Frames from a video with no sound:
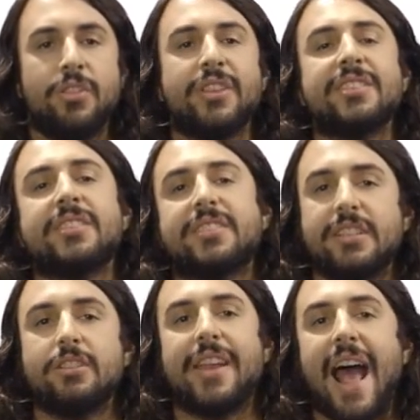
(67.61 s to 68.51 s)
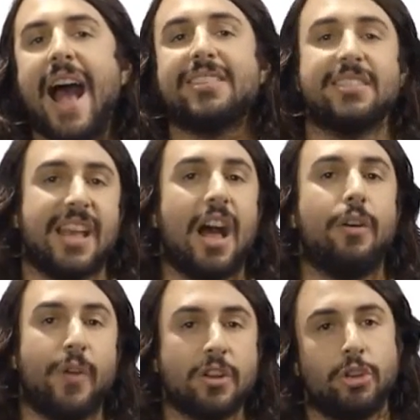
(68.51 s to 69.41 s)
This is still an
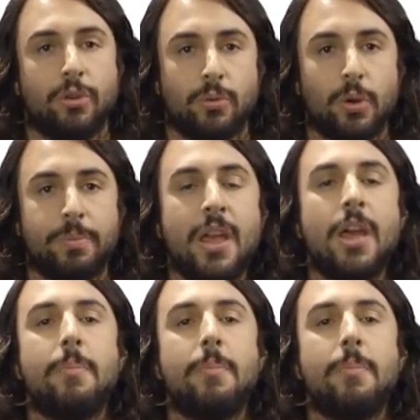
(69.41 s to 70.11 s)
acetal functional group,